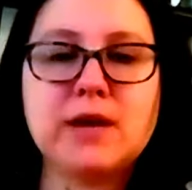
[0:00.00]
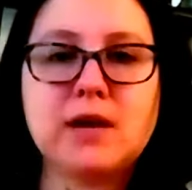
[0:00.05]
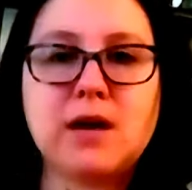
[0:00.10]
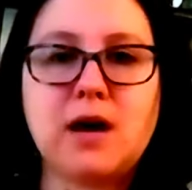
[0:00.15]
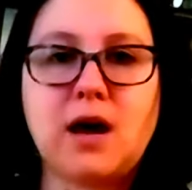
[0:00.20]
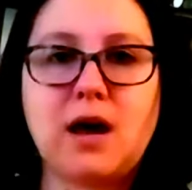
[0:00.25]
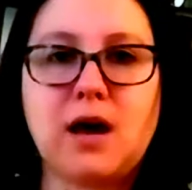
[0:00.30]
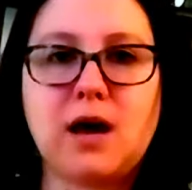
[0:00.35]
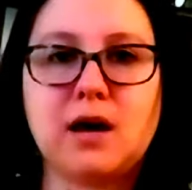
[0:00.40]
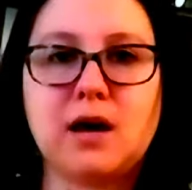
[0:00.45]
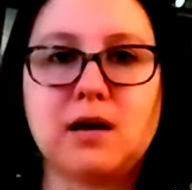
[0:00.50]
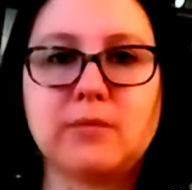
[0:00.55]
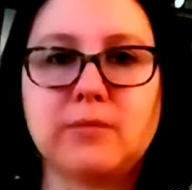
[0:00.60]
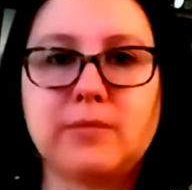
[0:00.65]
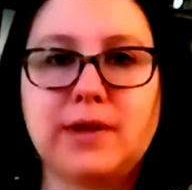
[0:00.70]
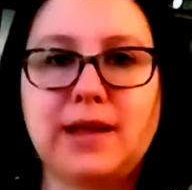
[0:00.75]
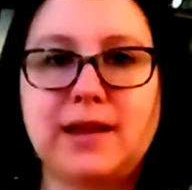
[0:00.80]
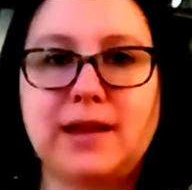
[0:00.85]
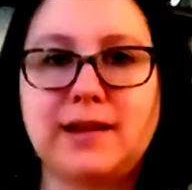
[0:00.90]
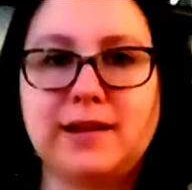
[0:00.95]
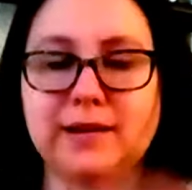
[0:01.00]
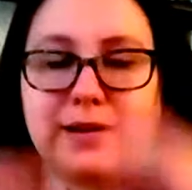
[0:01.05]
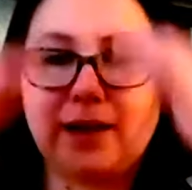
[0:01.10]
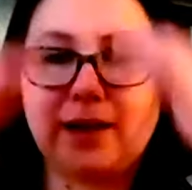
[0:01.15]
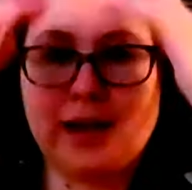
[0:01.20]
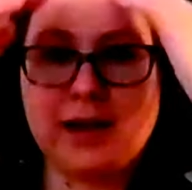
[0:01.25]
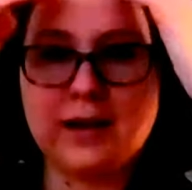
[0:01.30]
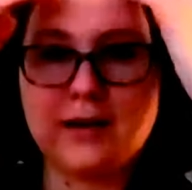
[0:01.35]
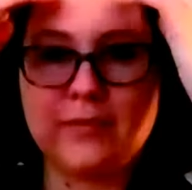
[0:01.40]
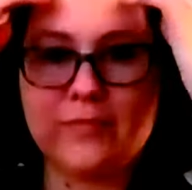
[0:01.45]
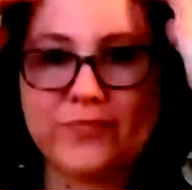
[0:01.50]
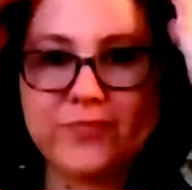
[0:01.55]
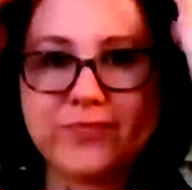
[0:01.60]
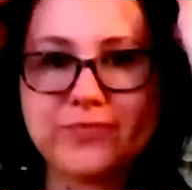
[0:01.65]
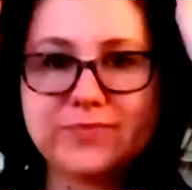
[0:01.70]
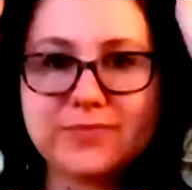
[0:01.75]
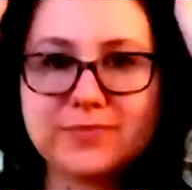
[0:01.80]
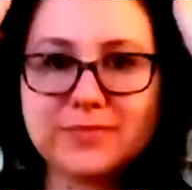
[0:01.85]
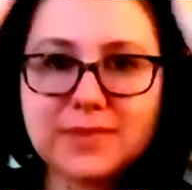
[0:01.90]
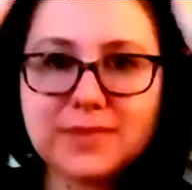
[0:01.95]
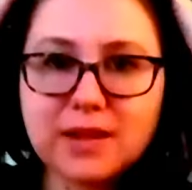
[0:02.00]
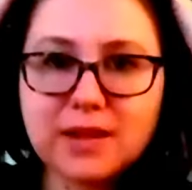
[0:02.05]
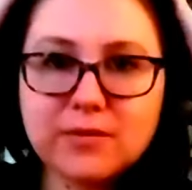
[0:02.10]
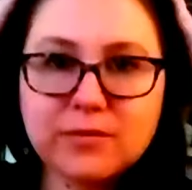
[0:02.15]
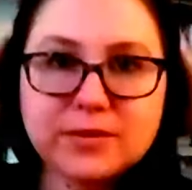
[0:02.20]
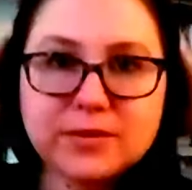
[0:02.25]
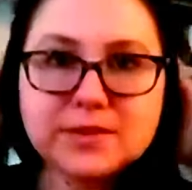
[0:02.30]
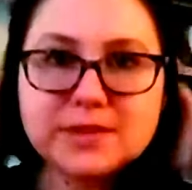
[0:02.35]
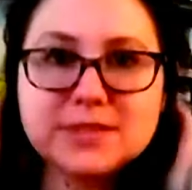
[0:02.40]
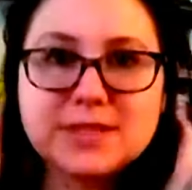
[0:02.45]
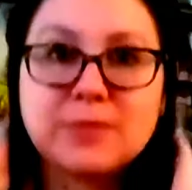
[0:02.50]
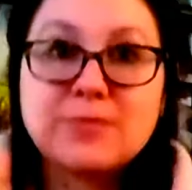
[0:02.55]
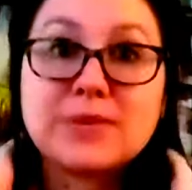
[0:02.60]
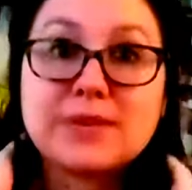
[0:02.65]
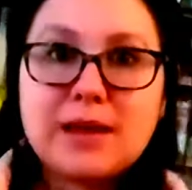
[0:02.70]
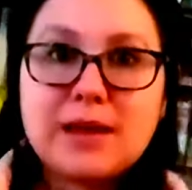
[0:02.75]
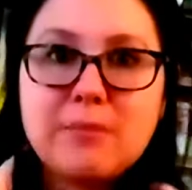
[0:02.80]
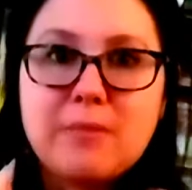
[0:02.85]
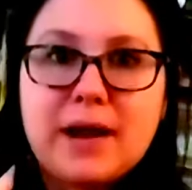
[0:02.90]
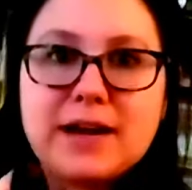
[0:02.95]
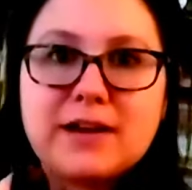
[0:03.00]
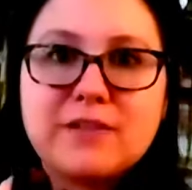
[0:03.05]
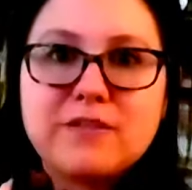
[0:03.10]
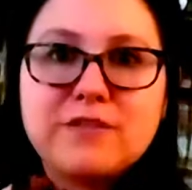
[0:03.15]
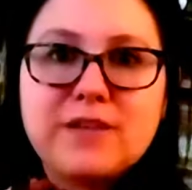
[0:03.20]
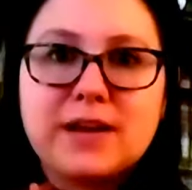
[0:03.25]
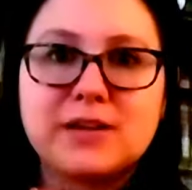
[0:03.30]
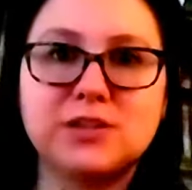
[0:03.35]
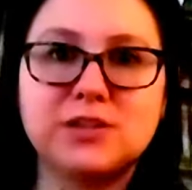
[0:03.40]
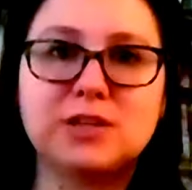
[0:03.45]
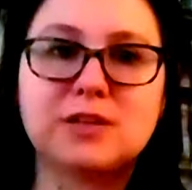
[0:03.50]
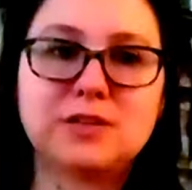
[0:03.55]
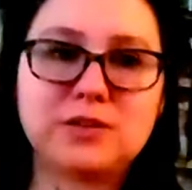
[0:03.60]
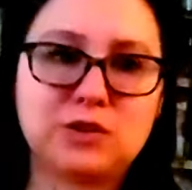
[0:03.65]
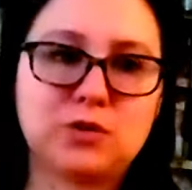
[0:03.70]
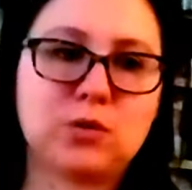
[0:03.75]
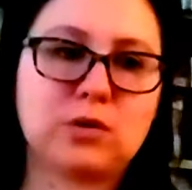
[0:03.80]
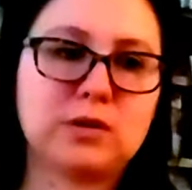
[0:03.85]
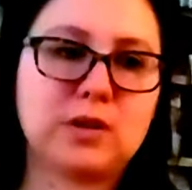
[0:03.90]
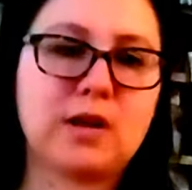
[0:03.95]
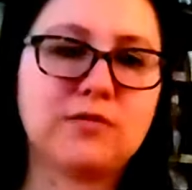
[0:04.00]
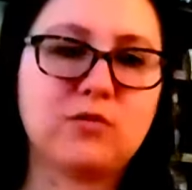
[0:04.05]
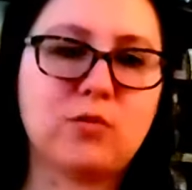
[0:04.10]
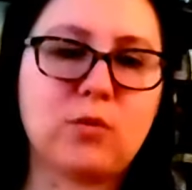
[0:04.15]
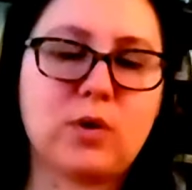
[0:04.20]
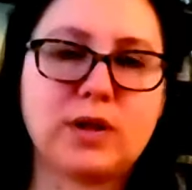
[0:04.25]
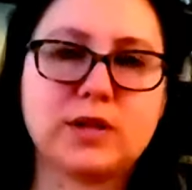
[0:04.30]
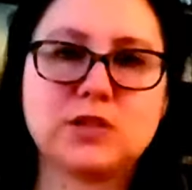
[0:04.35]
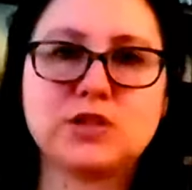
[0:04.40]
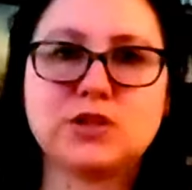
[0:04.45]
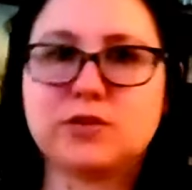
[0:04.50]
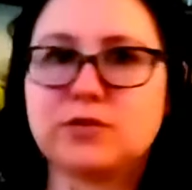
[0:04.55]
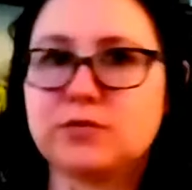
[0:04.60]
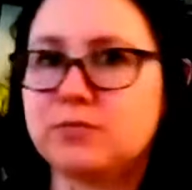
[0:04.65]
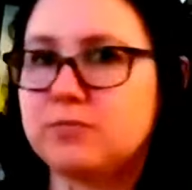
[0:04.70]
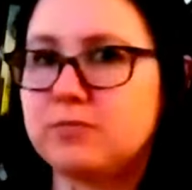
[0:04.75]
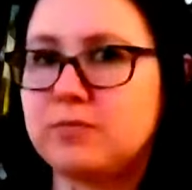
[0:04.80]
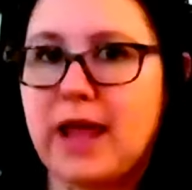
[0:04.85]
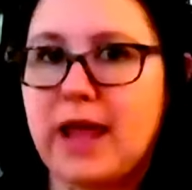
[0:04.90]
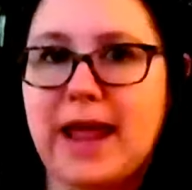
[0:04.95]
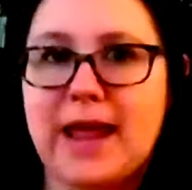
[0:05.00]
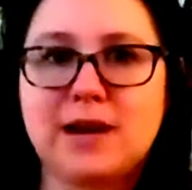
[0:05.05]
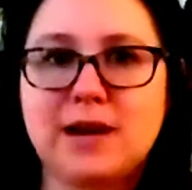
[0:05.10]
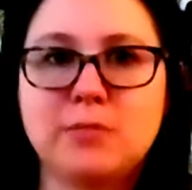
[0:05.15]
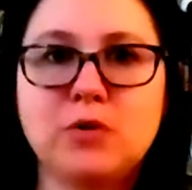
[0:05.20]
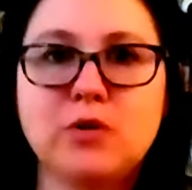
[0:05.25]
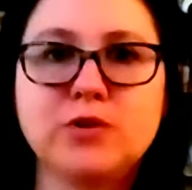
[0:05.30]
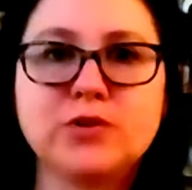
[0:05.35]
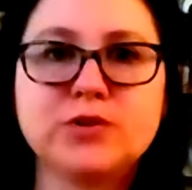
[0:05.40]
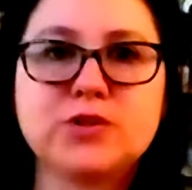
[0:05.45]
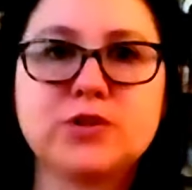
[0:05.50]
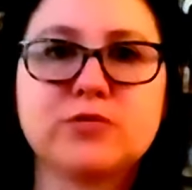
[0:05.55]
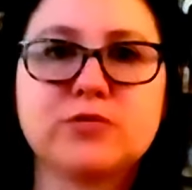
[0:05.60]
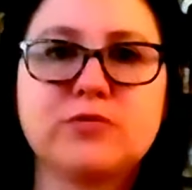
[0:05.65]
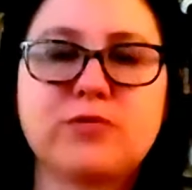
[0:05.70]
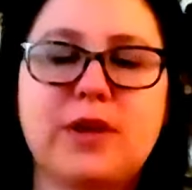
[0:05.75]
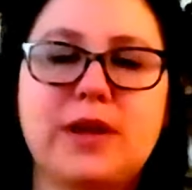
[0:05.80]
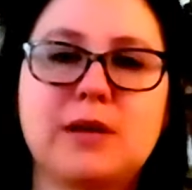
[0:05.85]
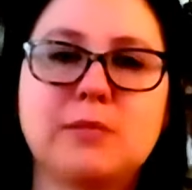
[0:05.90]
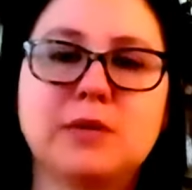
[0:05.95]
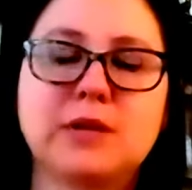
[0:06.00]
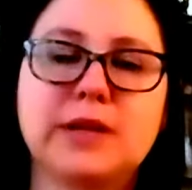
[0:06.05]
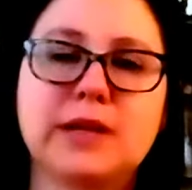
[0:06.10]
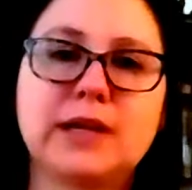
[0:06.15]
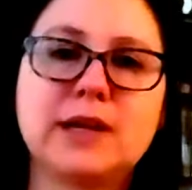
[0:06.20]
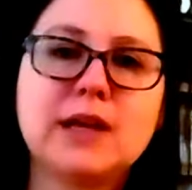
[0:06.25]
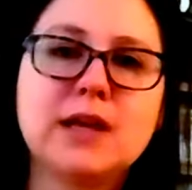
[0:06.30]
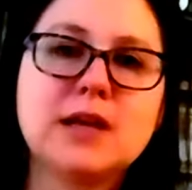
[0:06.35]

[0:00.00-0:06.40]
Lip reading: And something that might affect your loved ones, your animals, your family.